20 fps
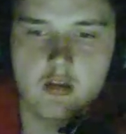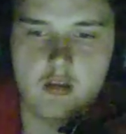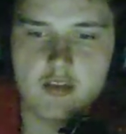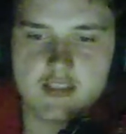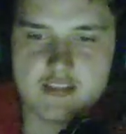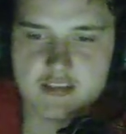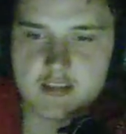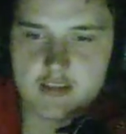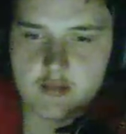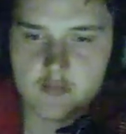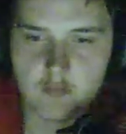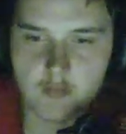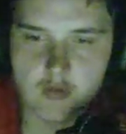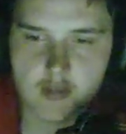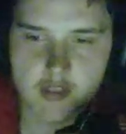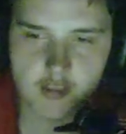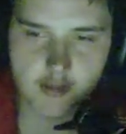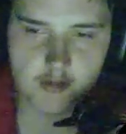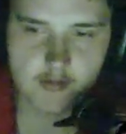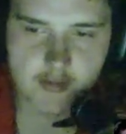Let's see.
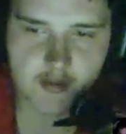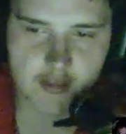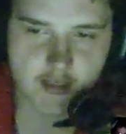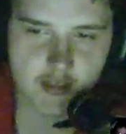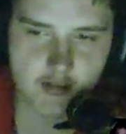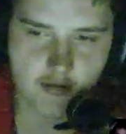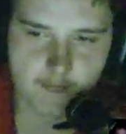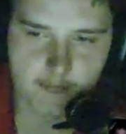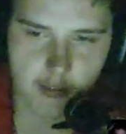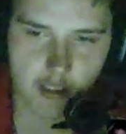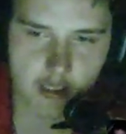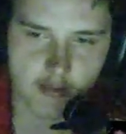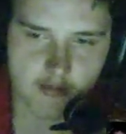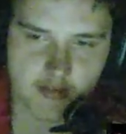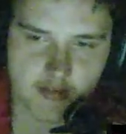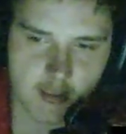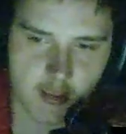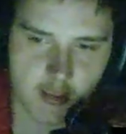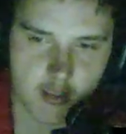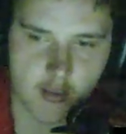What do you think
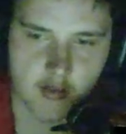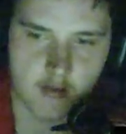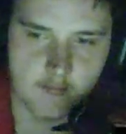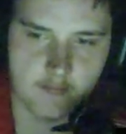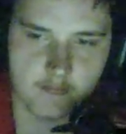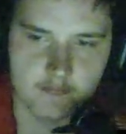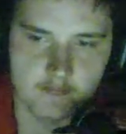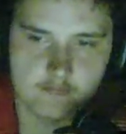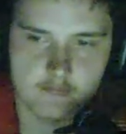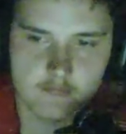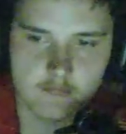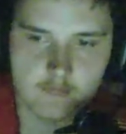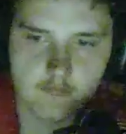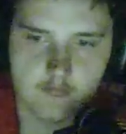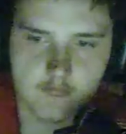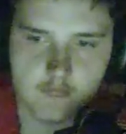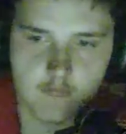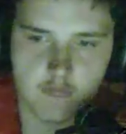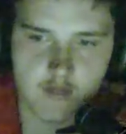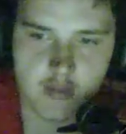about the
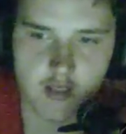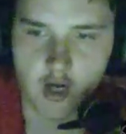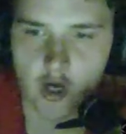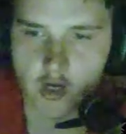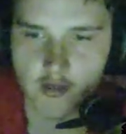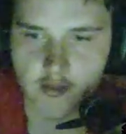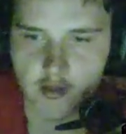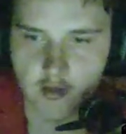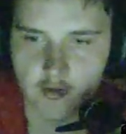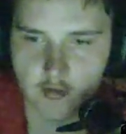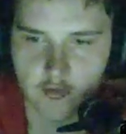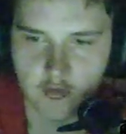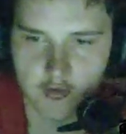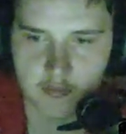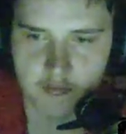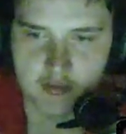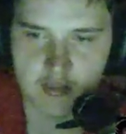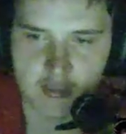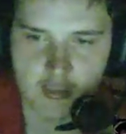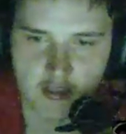audio
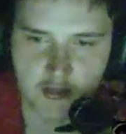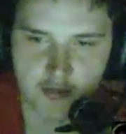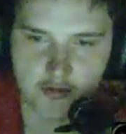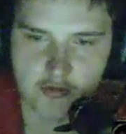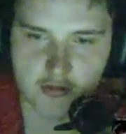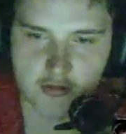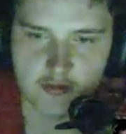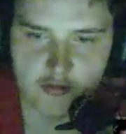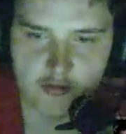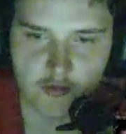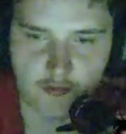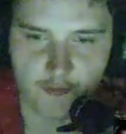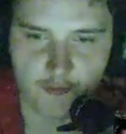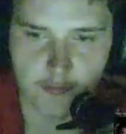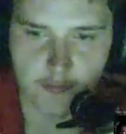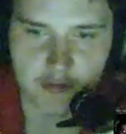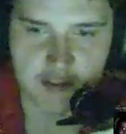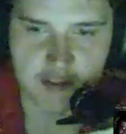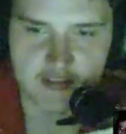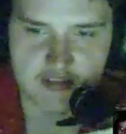equipment that you can use
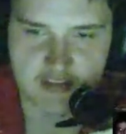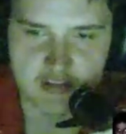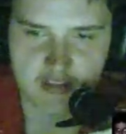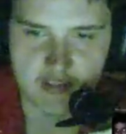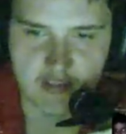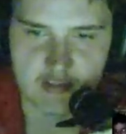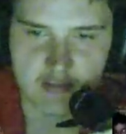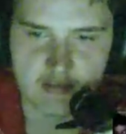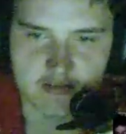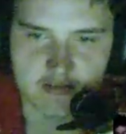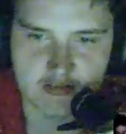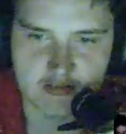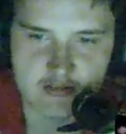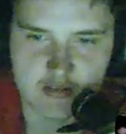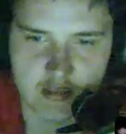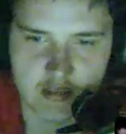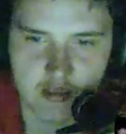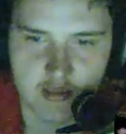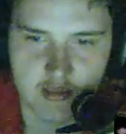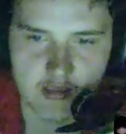for PCs,
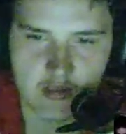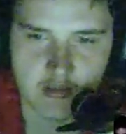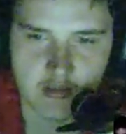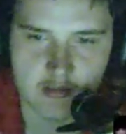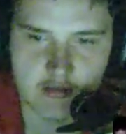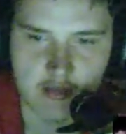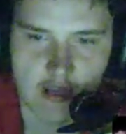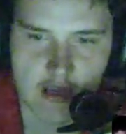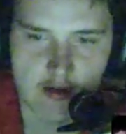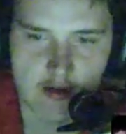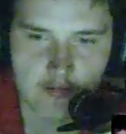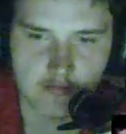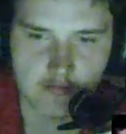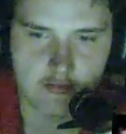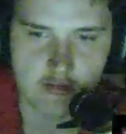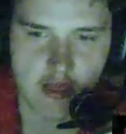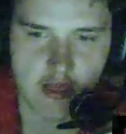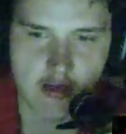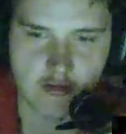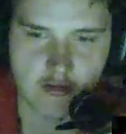and how
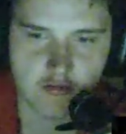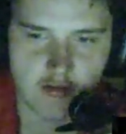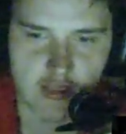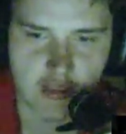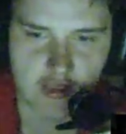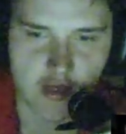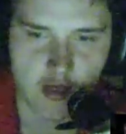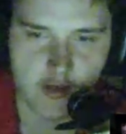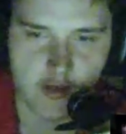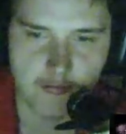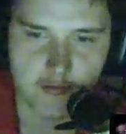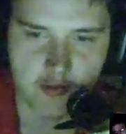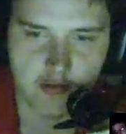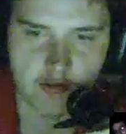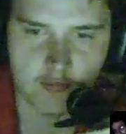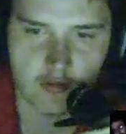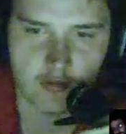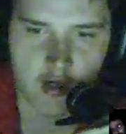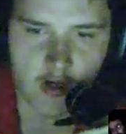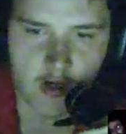do they help
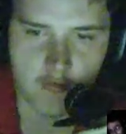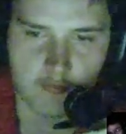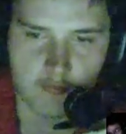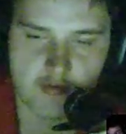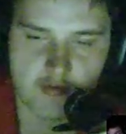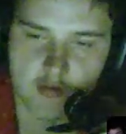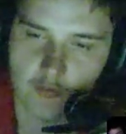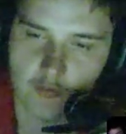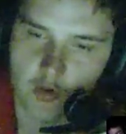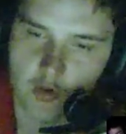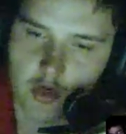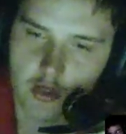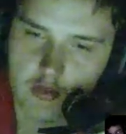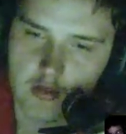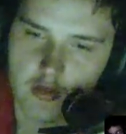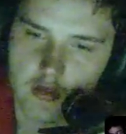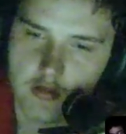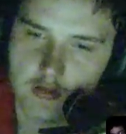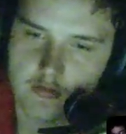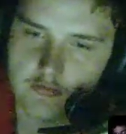you with your work
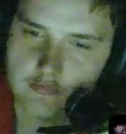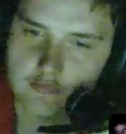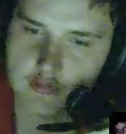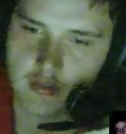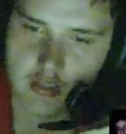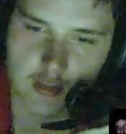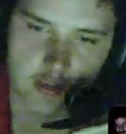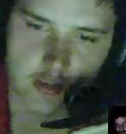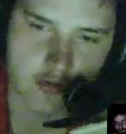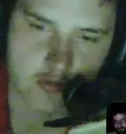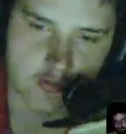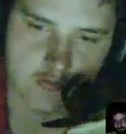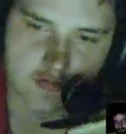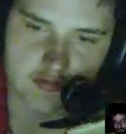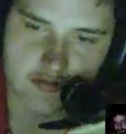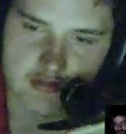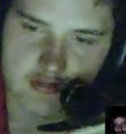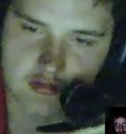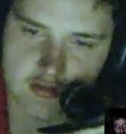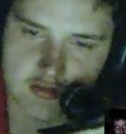that you
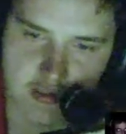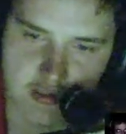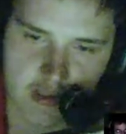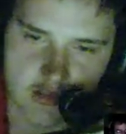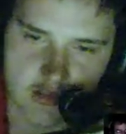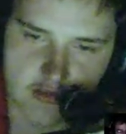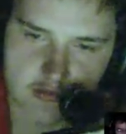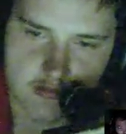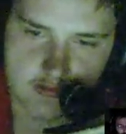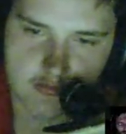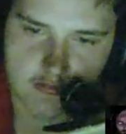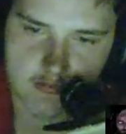use today?